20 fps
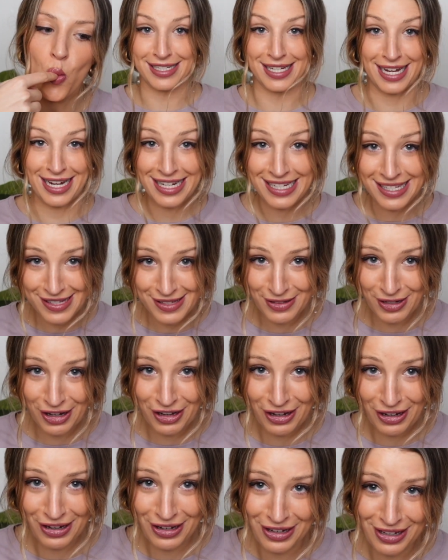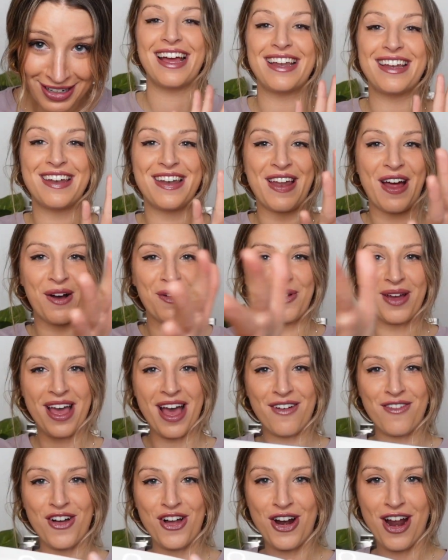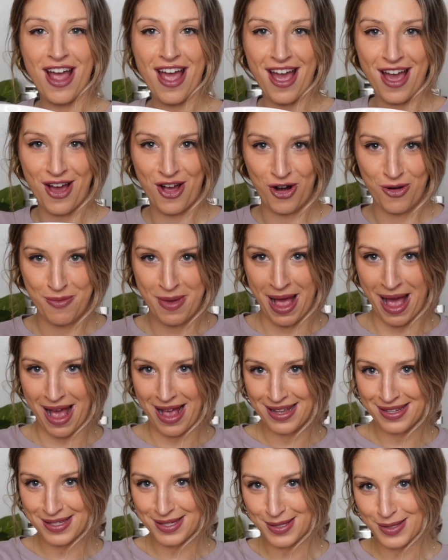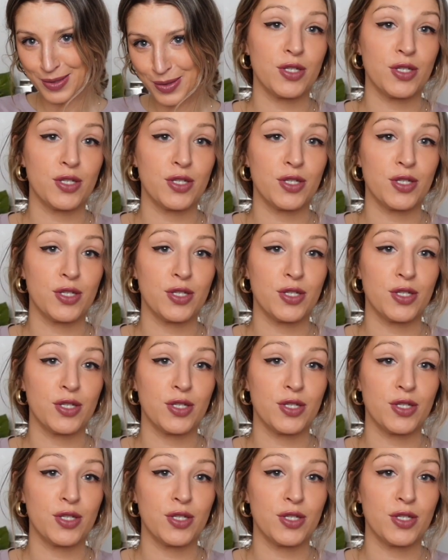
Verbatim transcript: Tastes good. Now we have our hair mask.